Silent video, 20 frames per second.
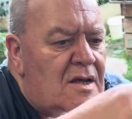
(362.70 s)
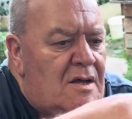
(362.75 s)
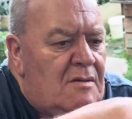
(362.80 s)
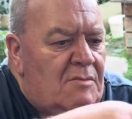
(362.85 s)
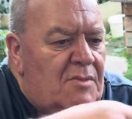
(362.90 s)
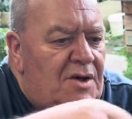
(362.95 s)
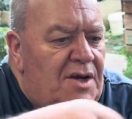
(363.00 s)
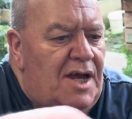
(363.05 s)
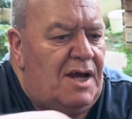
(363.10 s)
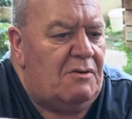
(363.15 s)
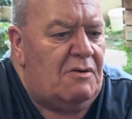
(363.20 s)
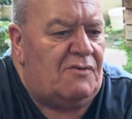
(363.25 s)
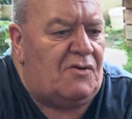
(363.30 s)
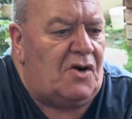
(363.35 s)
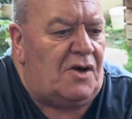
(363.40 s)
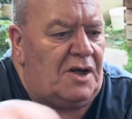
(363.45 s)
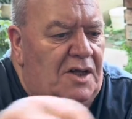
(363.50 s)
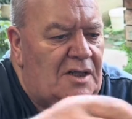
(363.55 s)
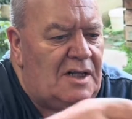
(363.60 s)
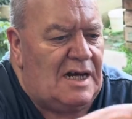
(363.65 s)
but now we've got
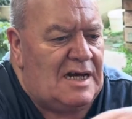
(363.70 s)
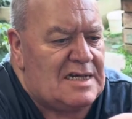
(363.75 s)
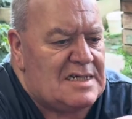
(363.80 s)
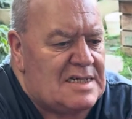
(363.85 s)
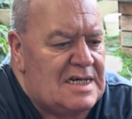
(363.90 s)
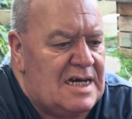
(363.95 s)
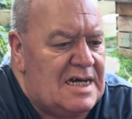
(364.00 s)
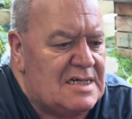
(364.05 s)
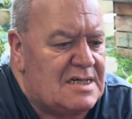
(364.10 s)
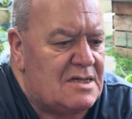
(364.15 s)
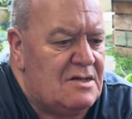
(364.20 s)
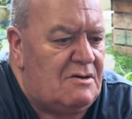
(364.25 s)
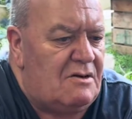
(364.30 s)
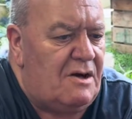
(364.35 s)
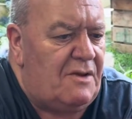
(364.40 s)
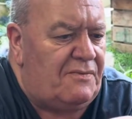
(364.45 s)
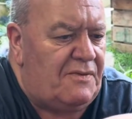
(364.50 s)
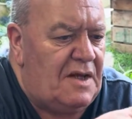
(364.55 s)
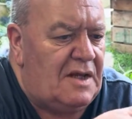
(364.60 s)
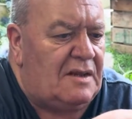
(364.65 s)
a glass house, and I
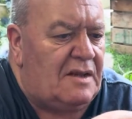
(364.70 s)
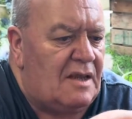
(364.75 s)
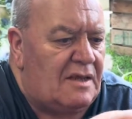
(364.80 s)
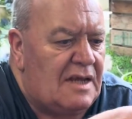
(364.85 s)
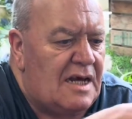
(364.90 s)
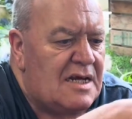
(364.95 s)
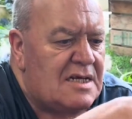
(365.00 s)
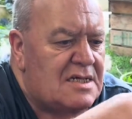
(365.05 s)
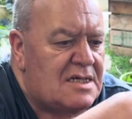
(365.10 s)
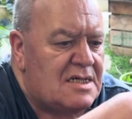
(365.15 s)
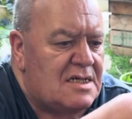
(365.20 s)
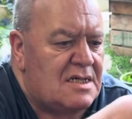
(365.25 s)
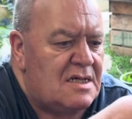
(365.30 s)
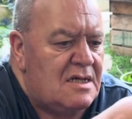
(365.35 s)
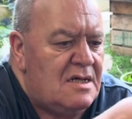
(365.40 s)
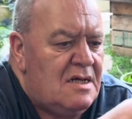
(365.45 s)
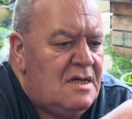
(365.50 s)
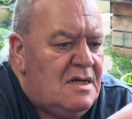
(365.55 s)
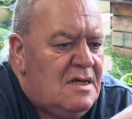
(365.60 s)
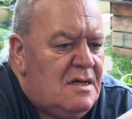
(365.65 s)
think that's
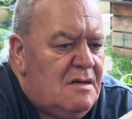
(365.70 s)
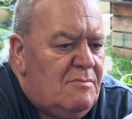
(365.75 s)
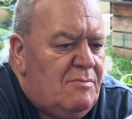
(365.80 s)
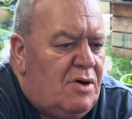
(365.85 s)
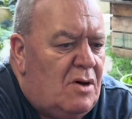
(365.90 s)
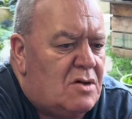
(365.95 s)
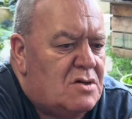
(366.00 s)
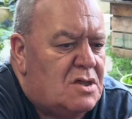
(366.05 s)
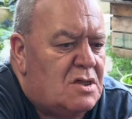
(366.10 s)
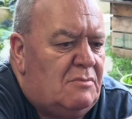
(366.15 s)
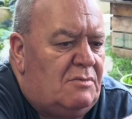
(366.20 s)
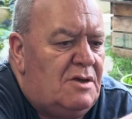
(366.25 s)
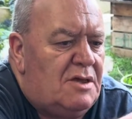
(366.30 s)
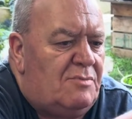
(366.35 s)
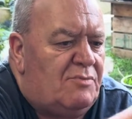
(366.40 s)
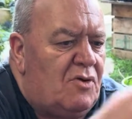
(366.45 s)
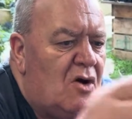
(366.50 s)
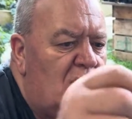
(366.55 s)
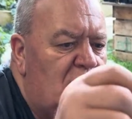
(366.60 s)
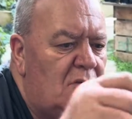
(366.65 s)
possibly the
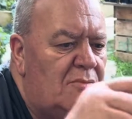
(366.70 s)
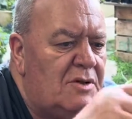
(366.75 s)
problem.